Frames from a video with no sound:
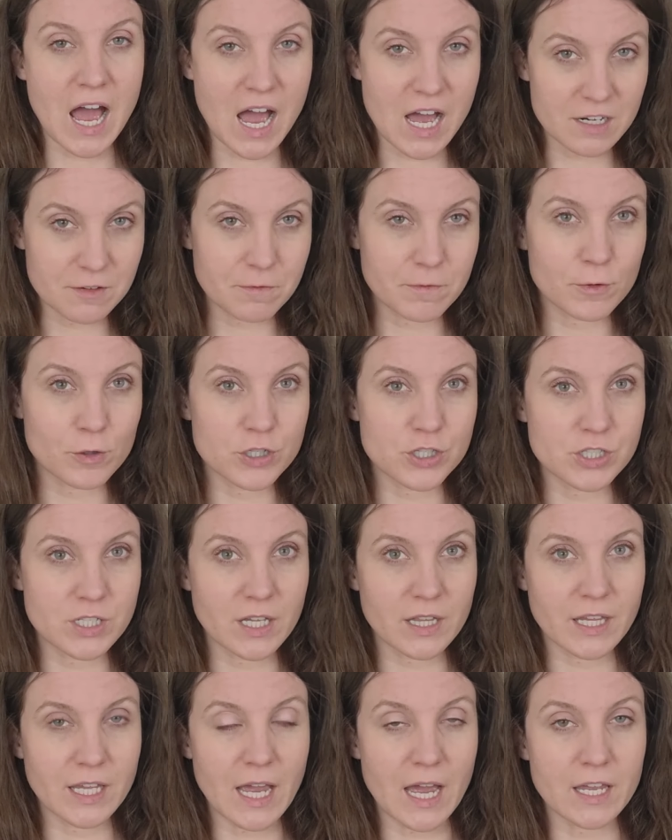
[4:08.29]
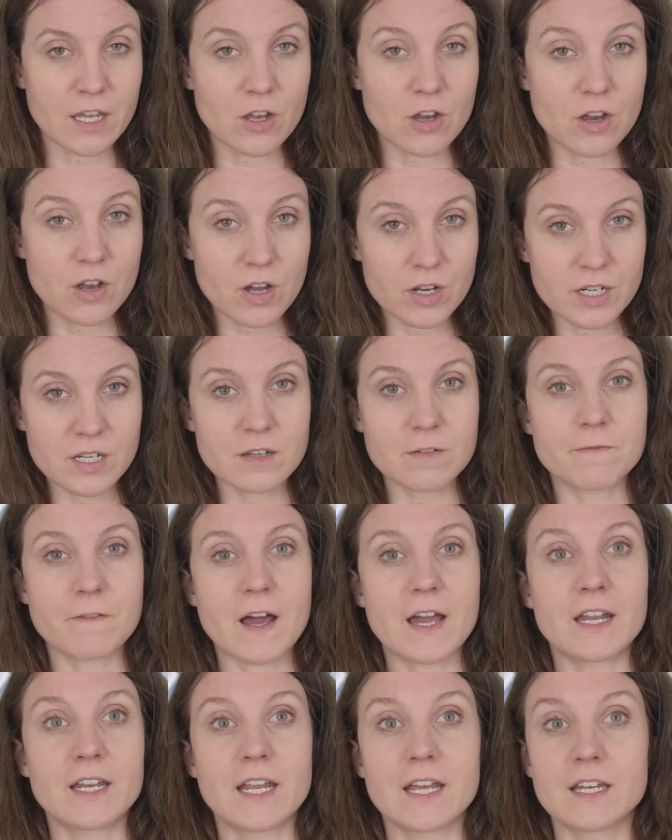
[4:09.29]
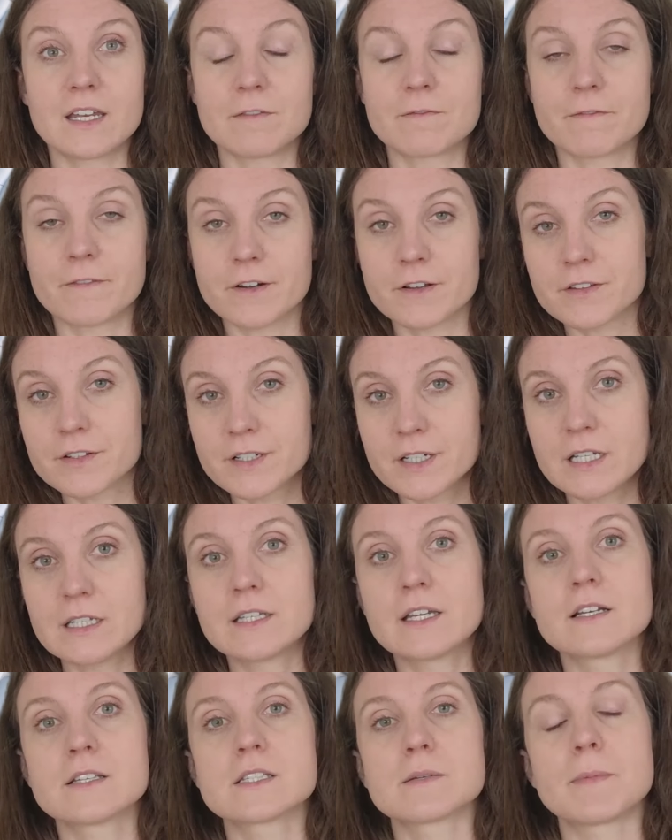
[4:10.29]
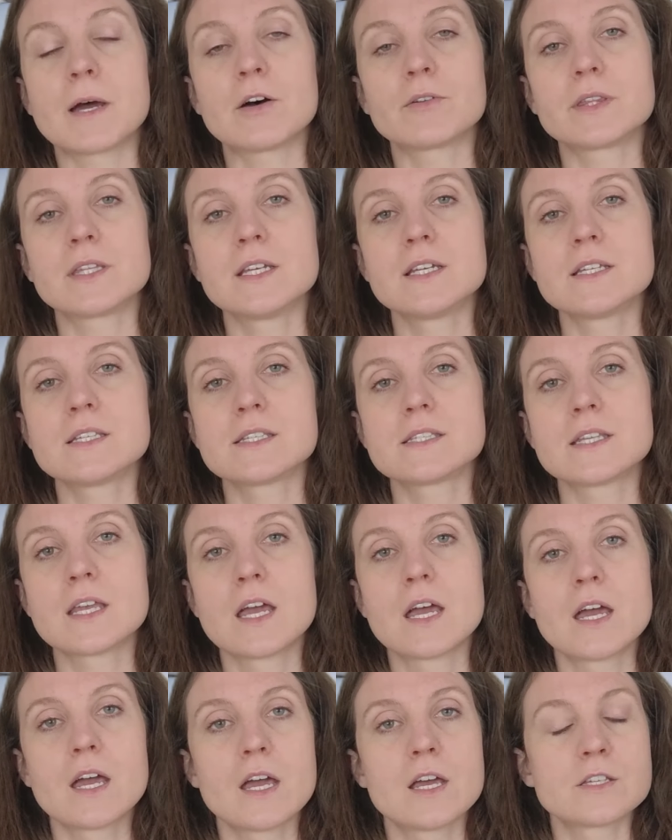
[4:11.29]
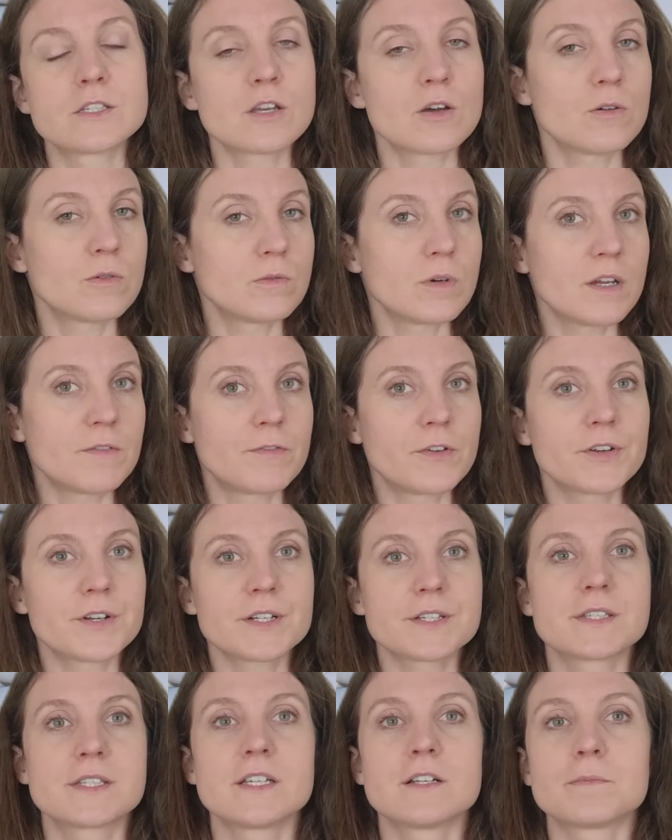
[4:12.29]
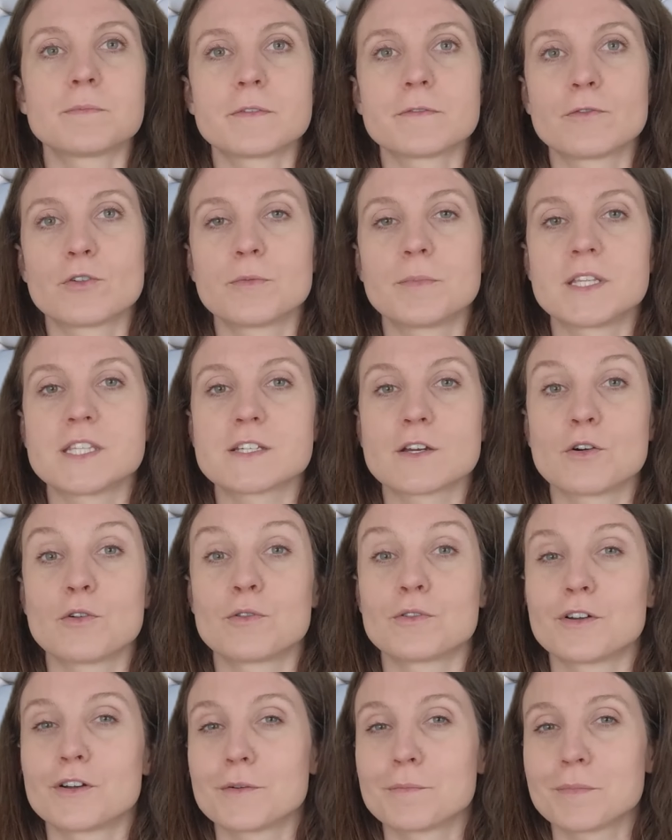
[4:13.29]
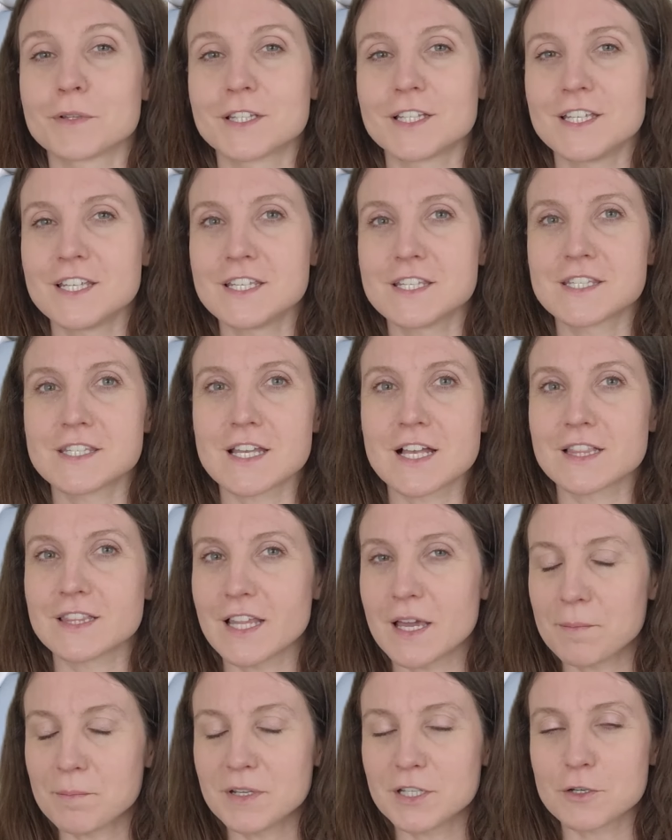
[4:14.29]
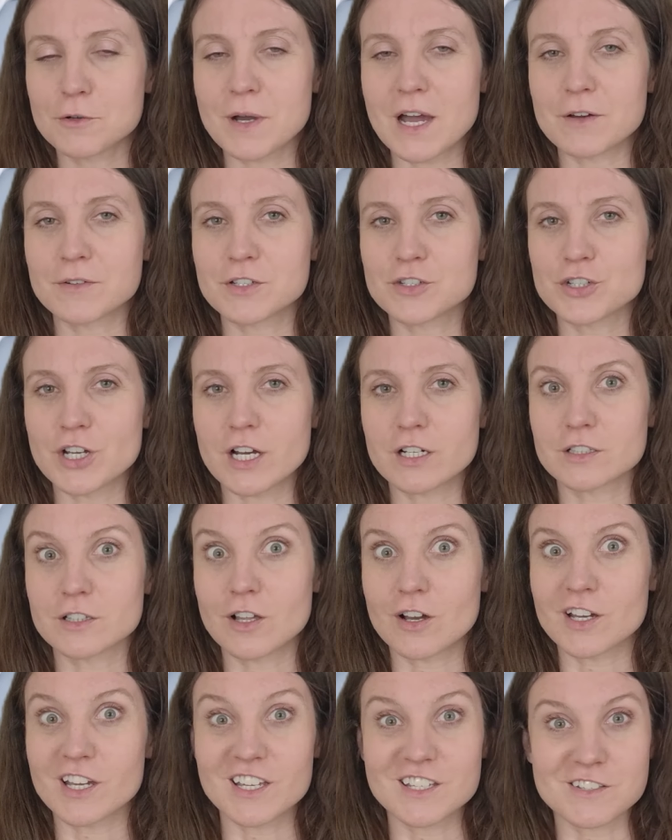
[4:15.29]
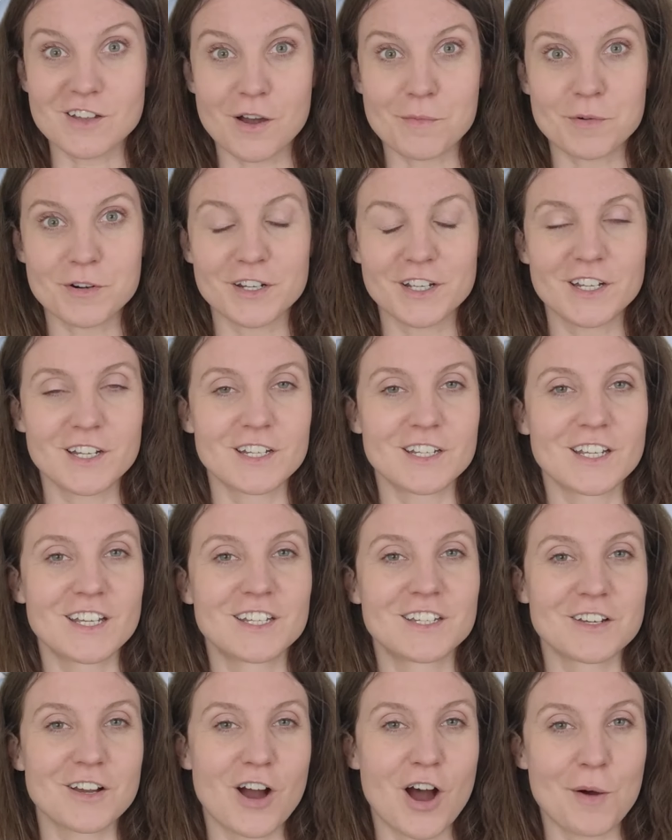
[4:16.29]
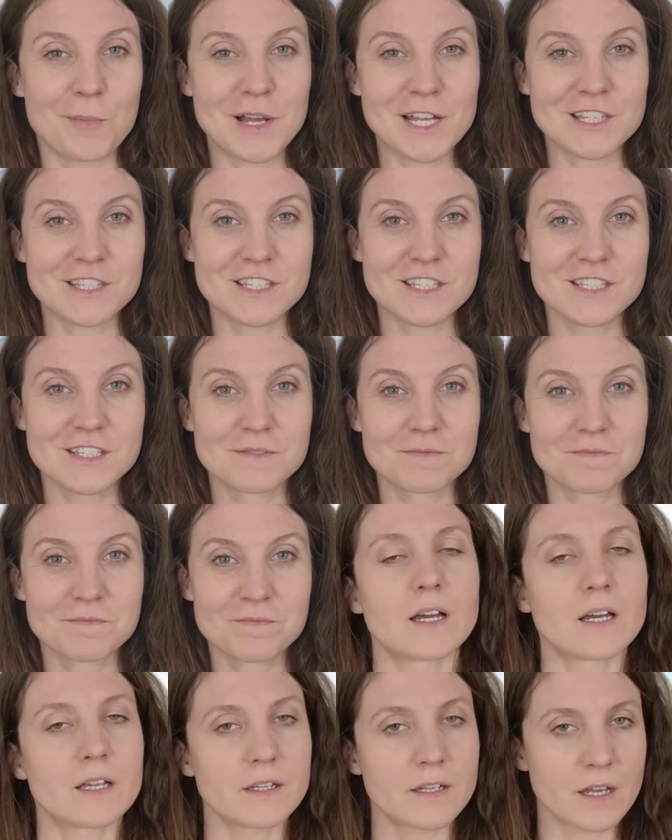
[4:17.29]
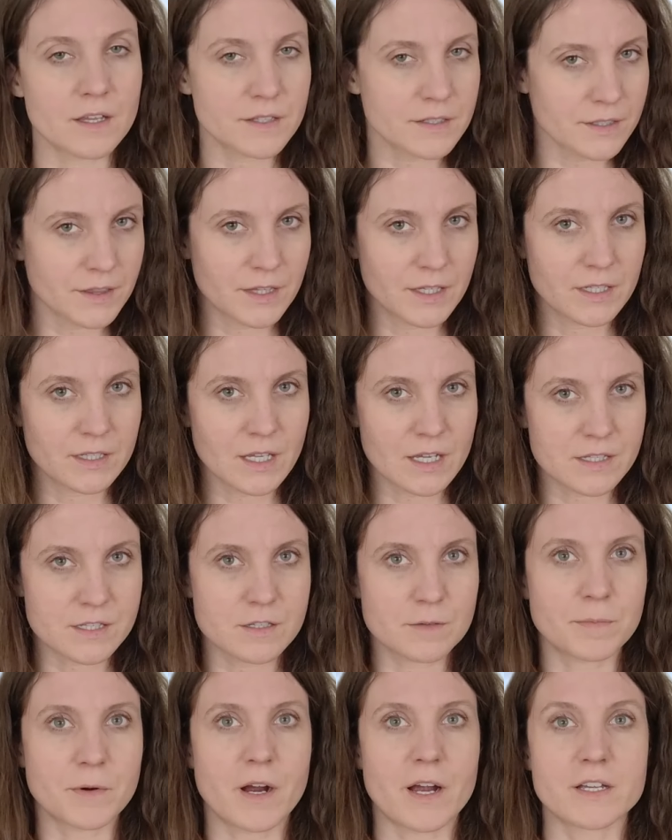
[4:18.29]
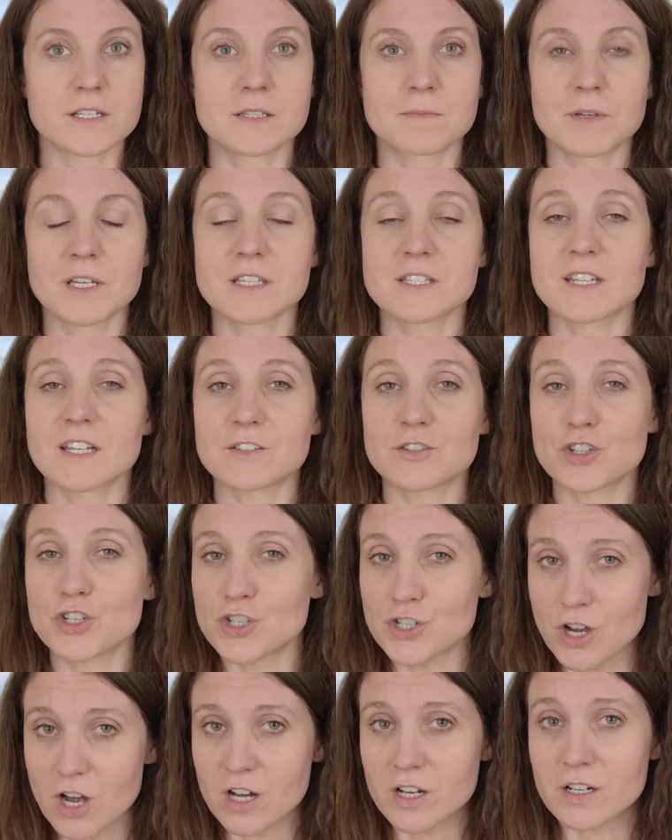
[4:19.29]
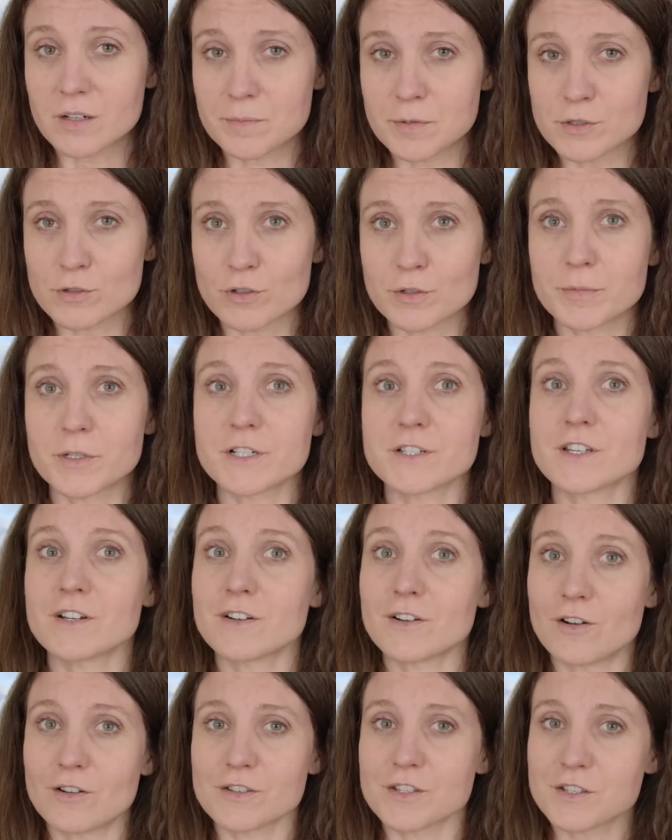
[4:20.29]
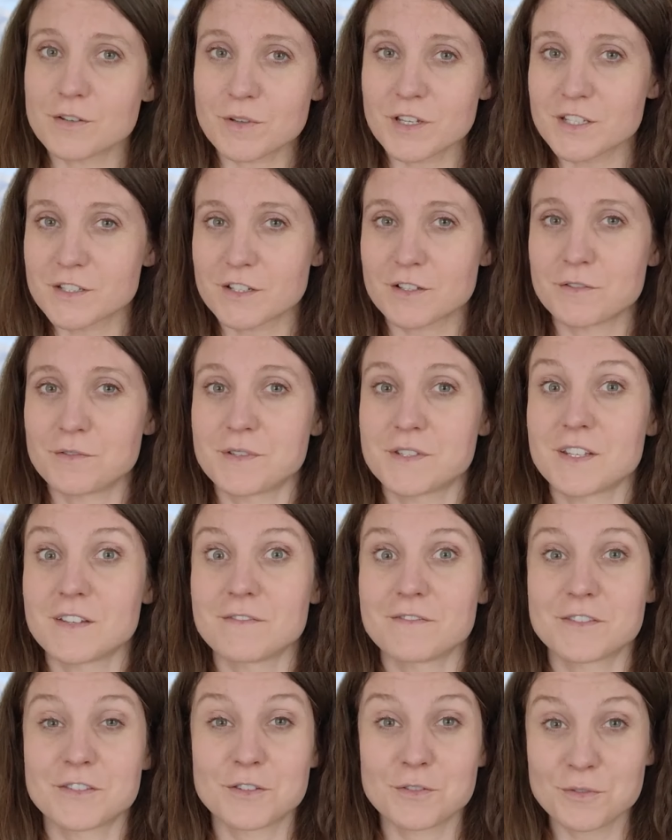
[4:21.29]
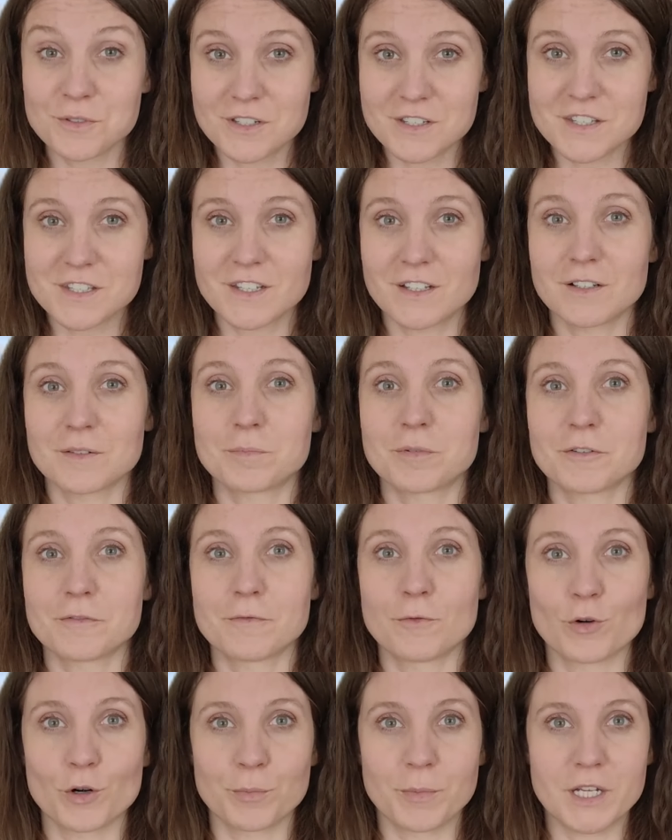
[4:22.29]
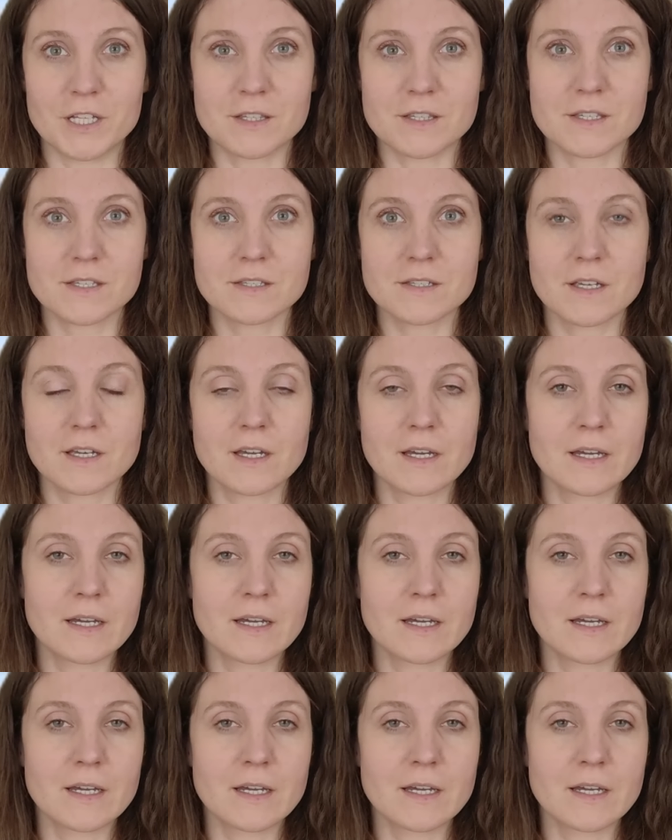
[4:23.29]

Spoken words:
Unfortunately, I couldn't find any further details about this, so if you're a Seal Performance owner, please let me know how the child lock is operated in the comments. Another thing that surprised me is that shock absorbers are also exclusive to the Seal Performance.